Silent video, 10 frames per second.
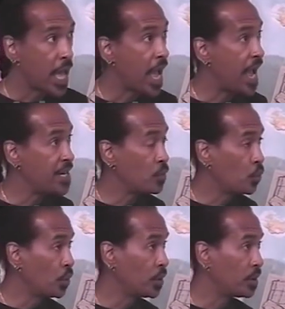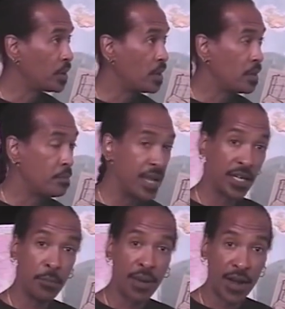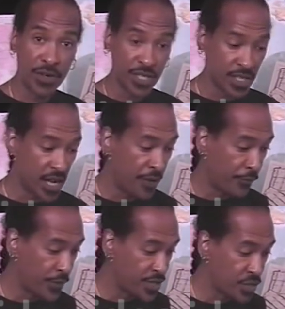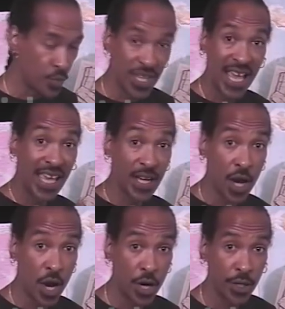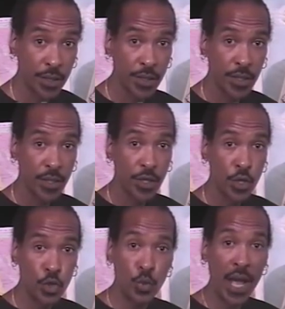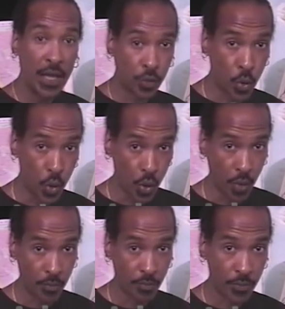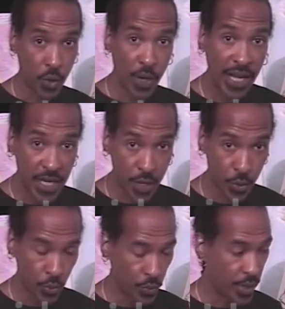And it will make comparisons like, for instance, with Hagar to Hathor or Het-Heru.